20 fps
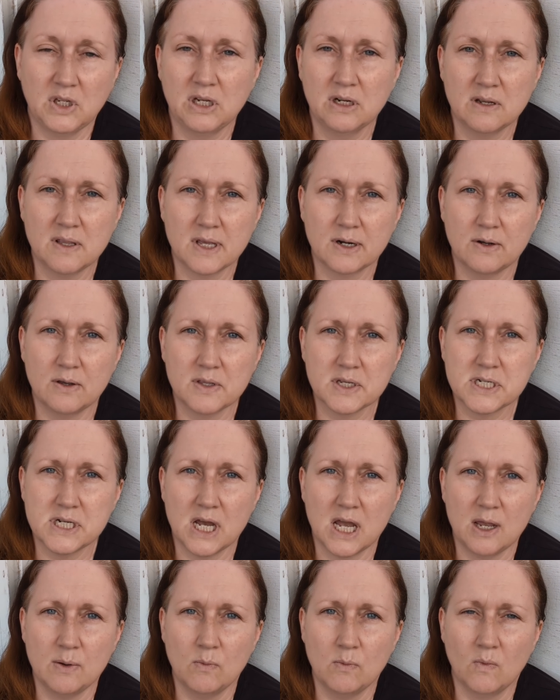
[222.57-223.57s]
You hear that all the
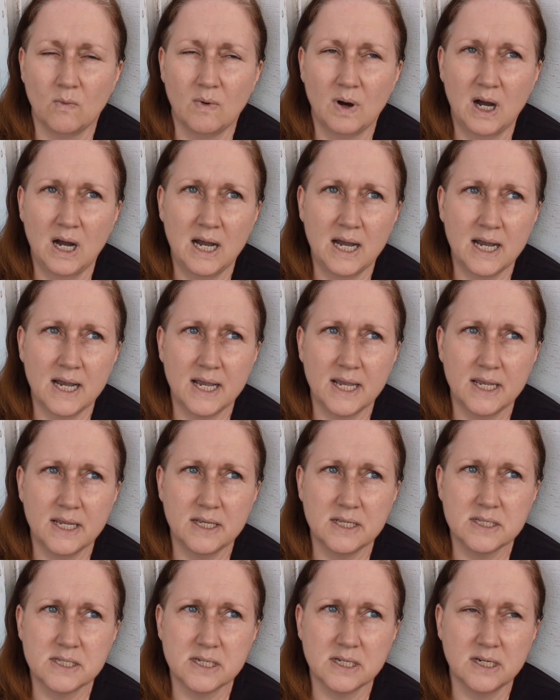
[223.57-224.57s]
time.
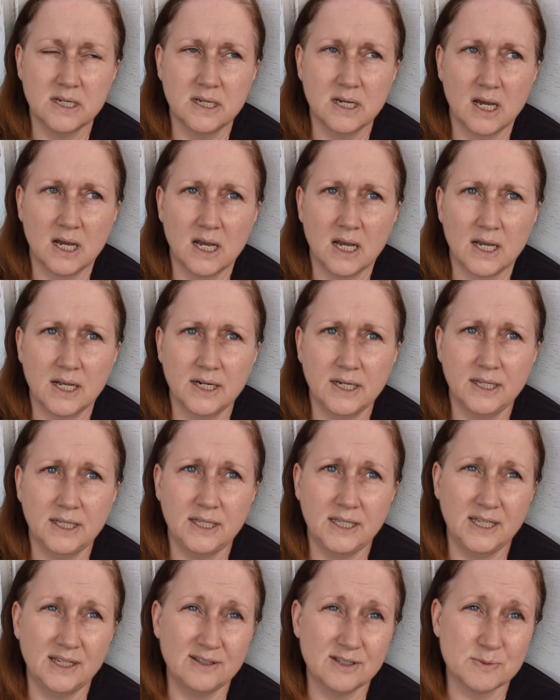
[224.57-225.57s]
Why did
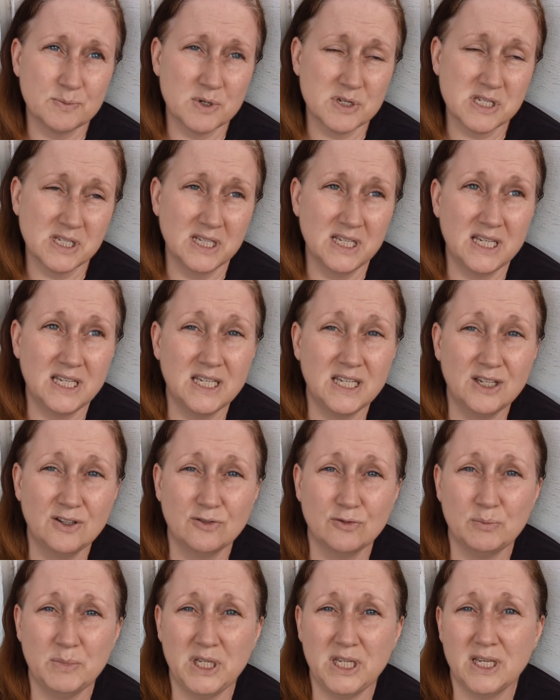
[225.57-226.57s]
God supposedly
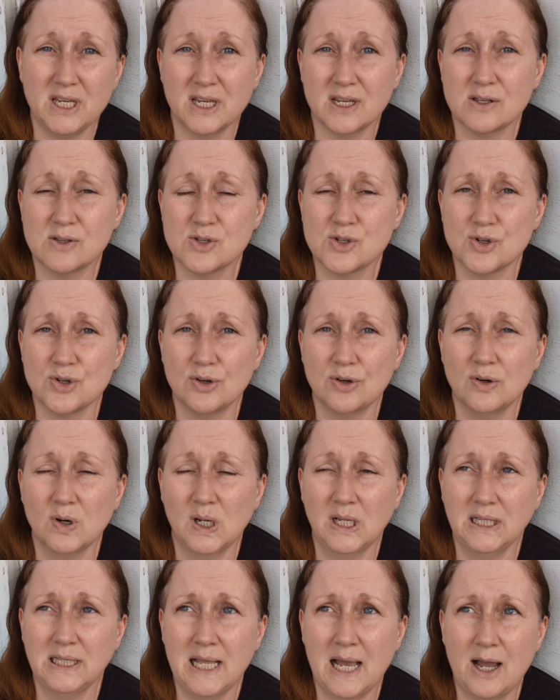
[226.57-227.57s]
give me cancer or
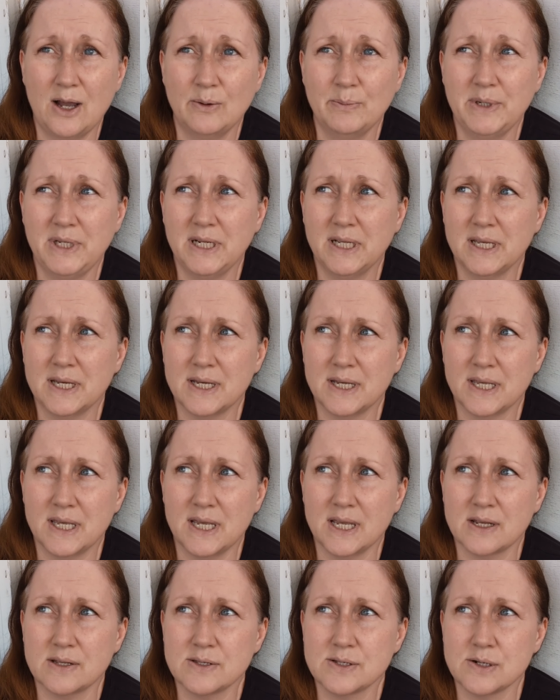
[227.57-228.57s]
allow me to get
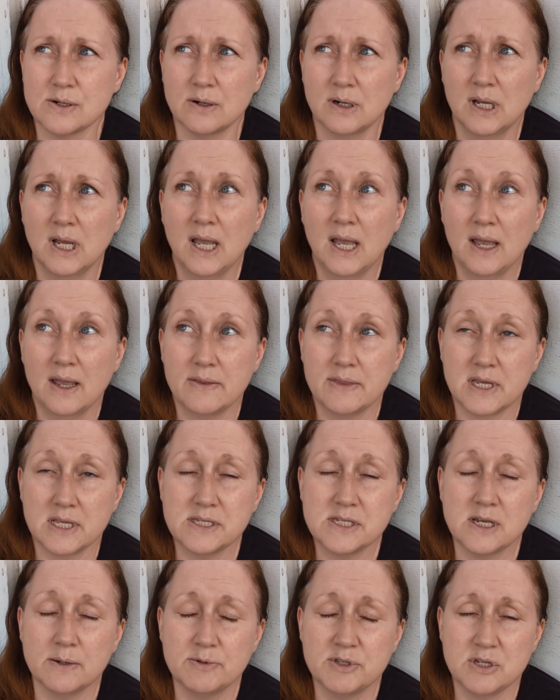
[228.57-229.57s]
cancer?
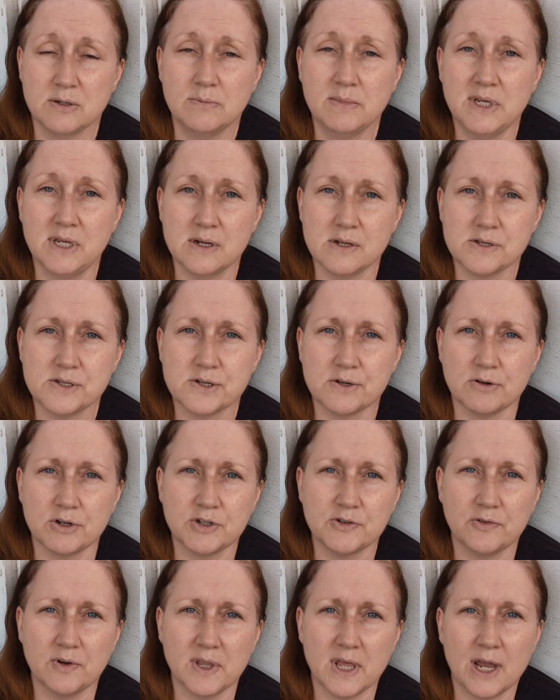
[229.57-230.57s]
That's up to me to
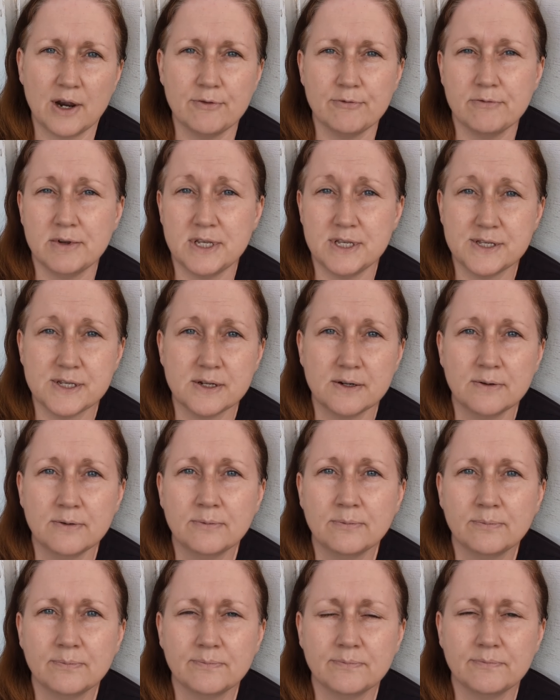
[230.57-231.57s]
search for that
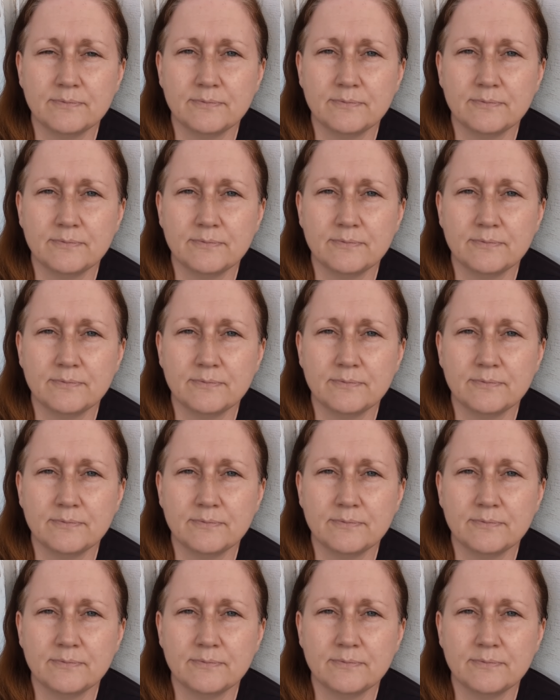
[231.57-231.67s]
reason.